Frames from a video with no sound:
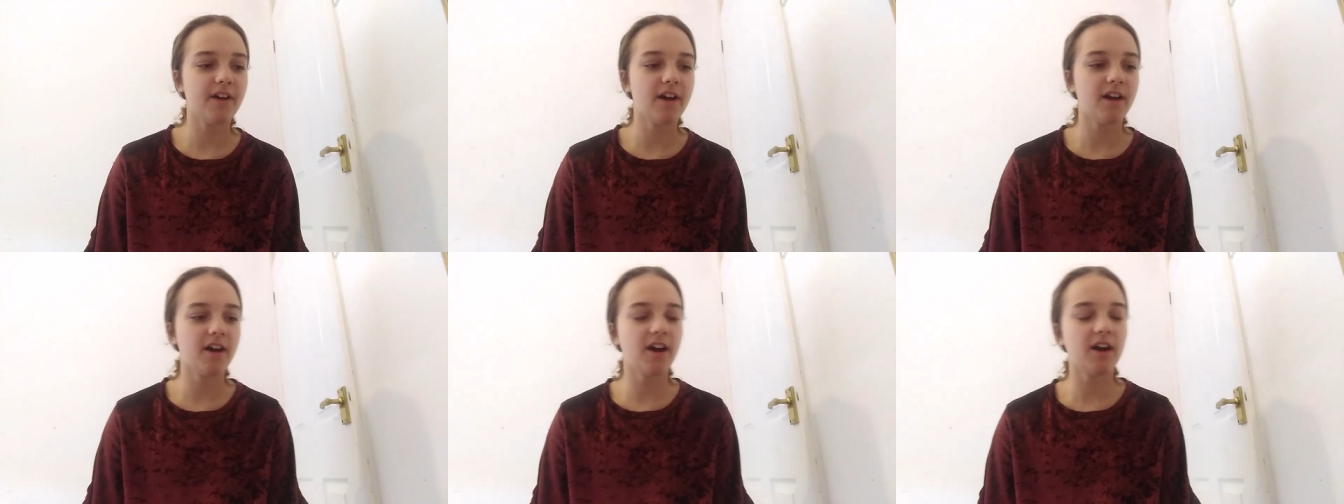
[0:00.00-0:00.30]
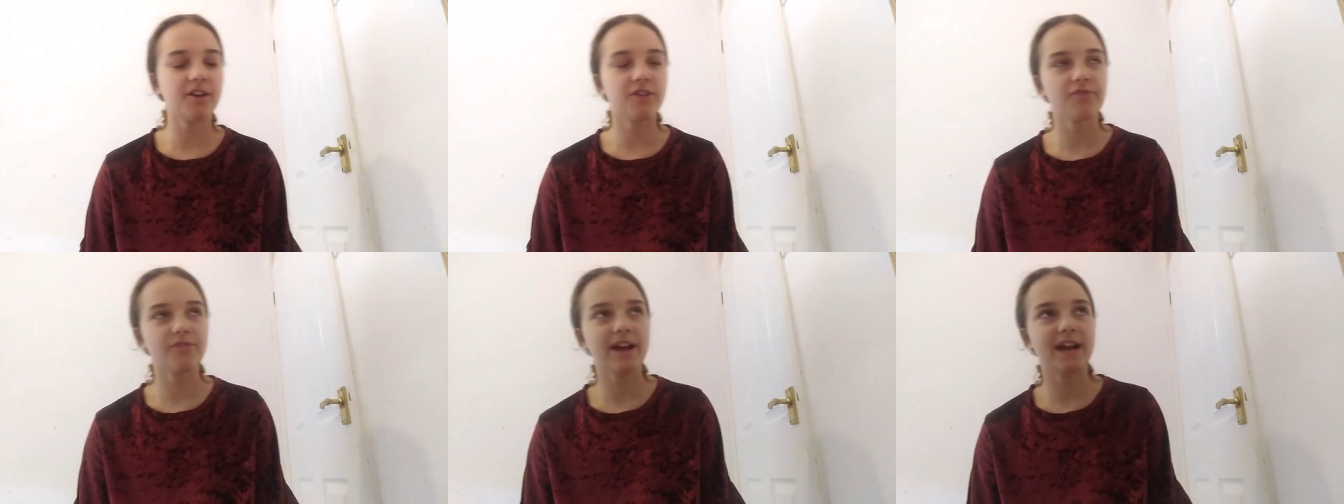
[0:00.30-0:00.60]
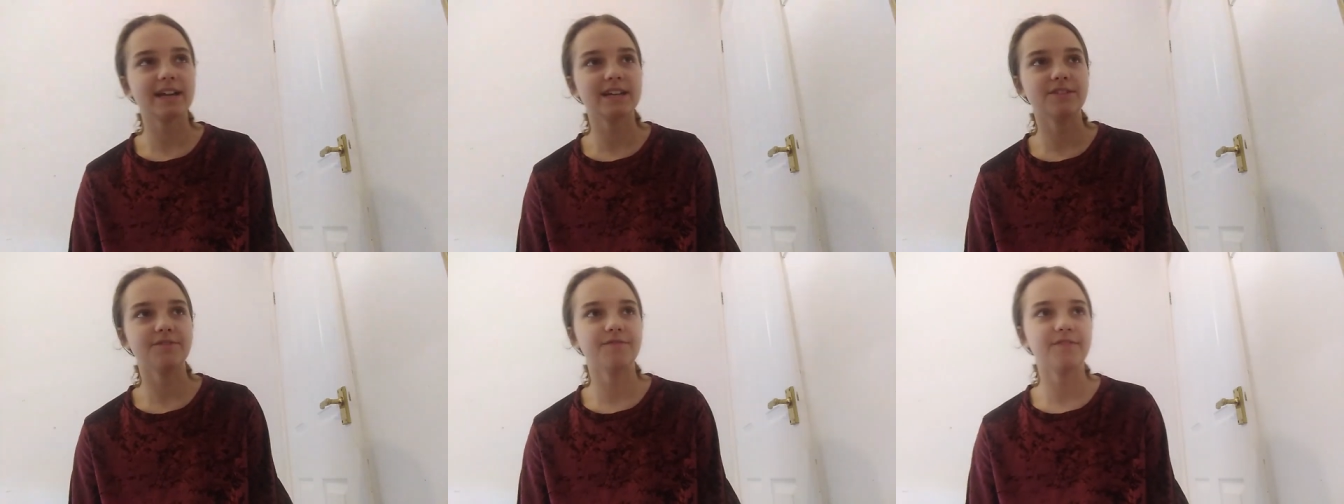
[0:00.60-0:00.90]

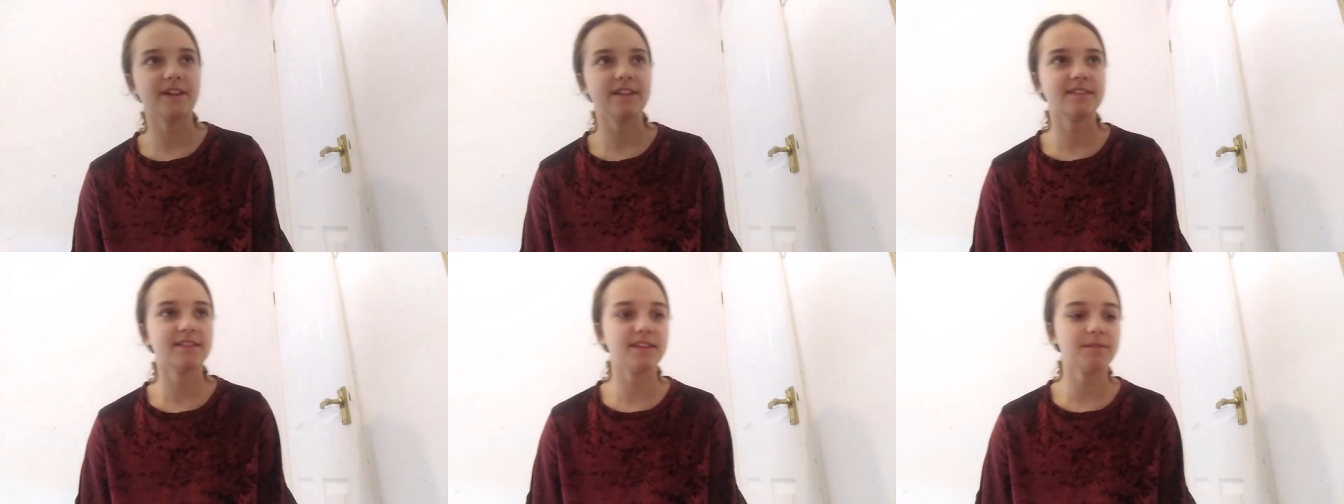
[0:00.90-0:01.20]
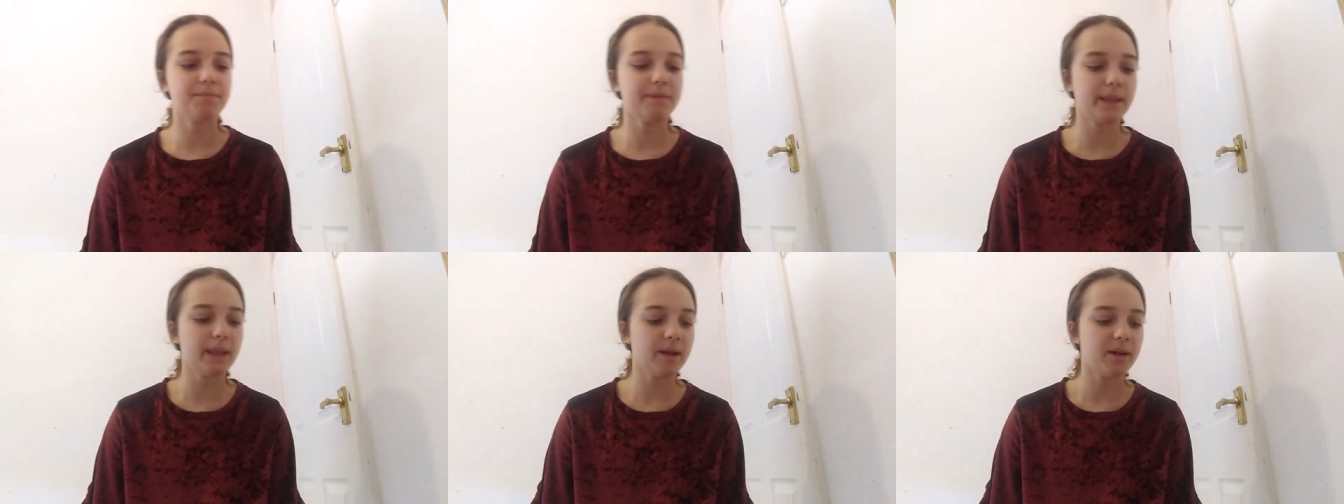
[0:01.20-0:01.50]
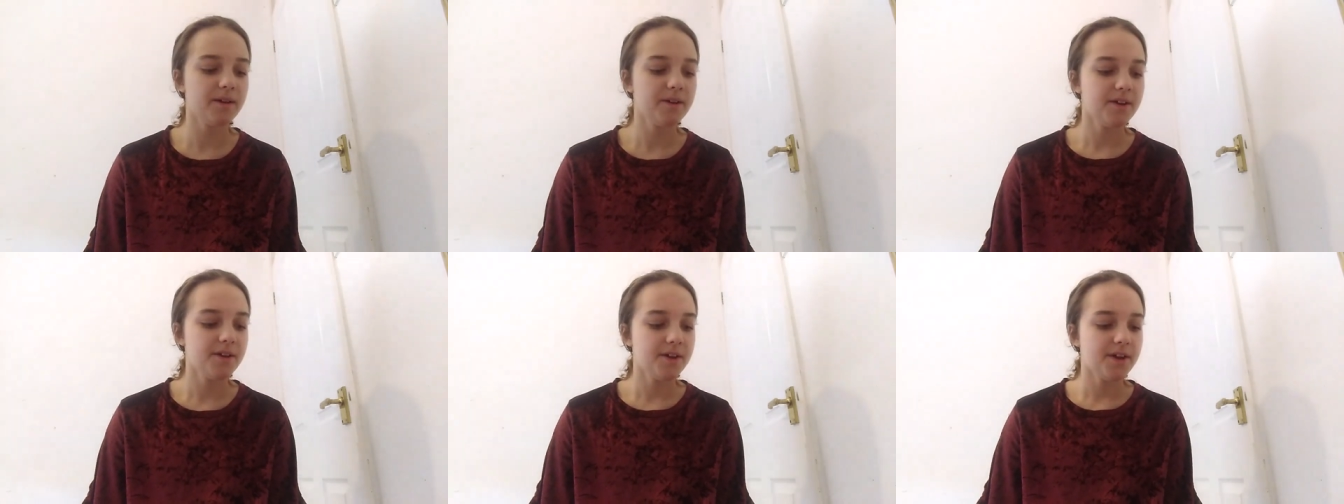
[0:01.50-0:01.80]
underreactive vestibular
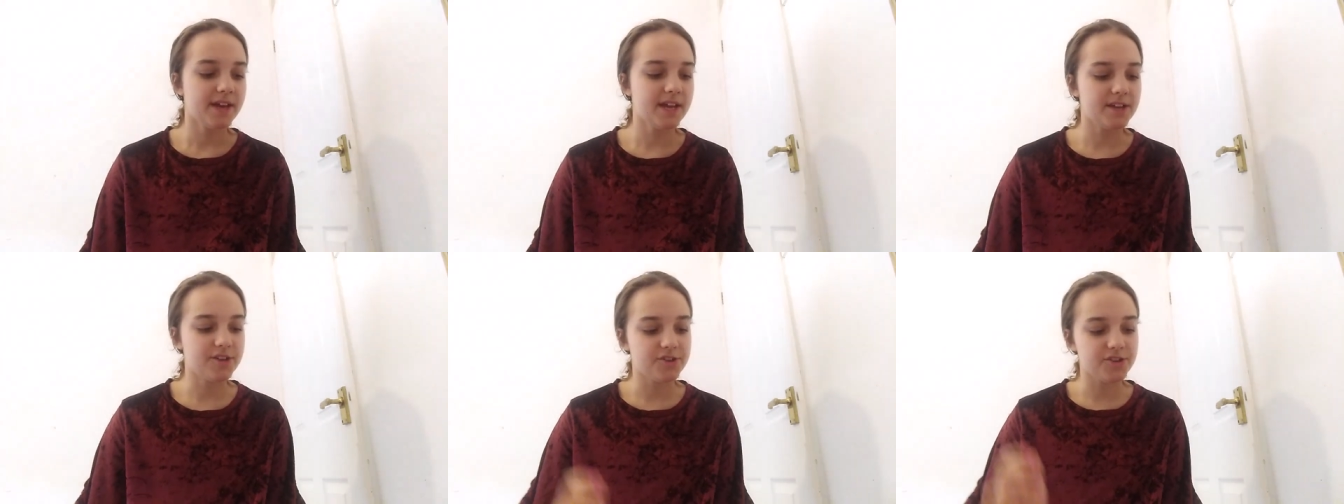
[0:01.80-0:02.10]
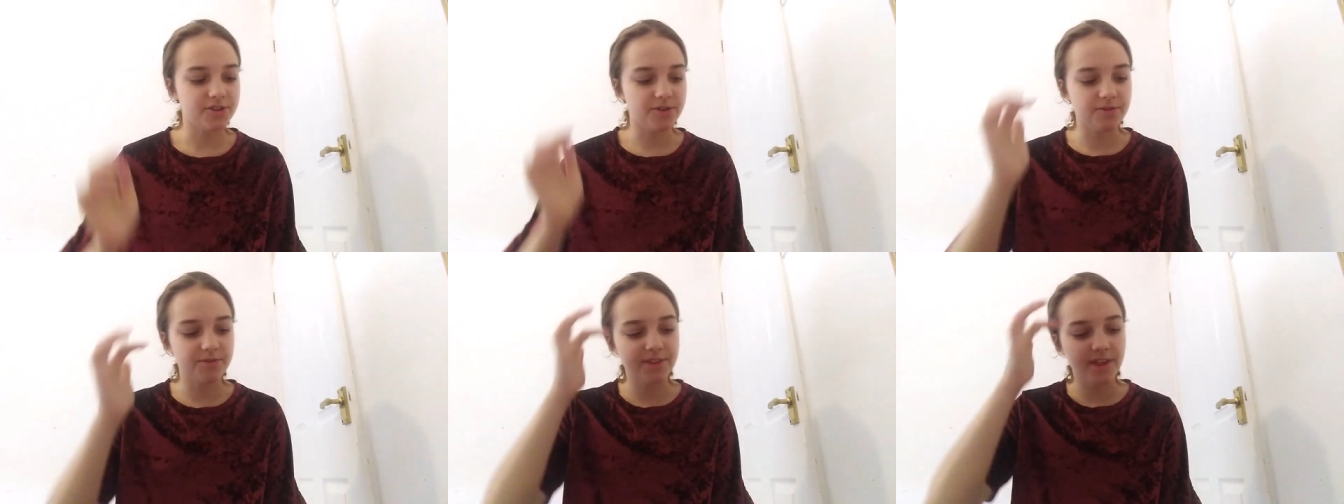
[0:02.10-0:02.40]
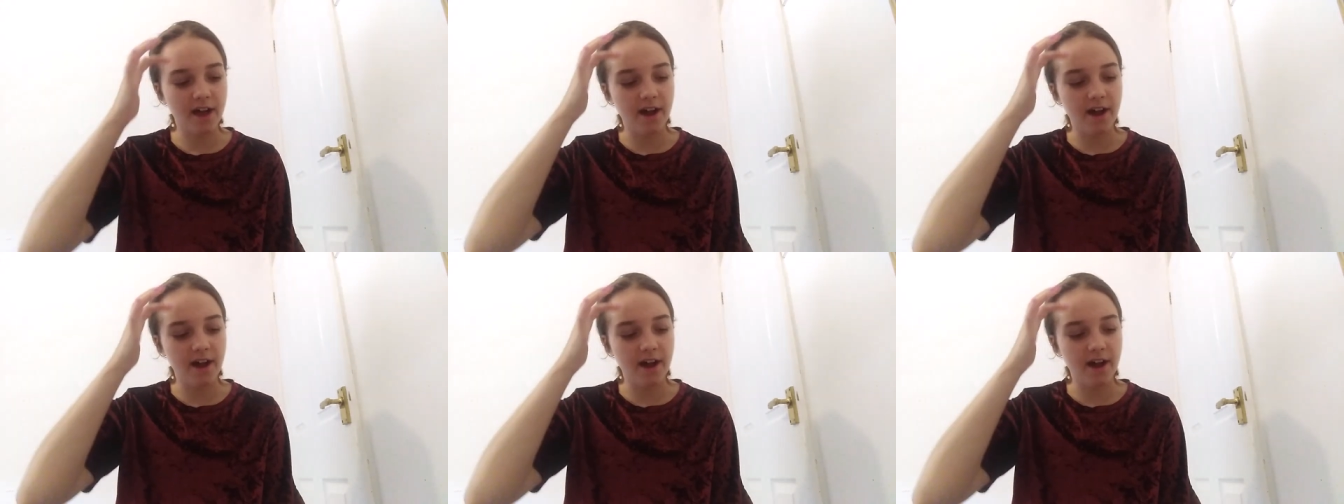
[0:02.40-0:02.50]
issues.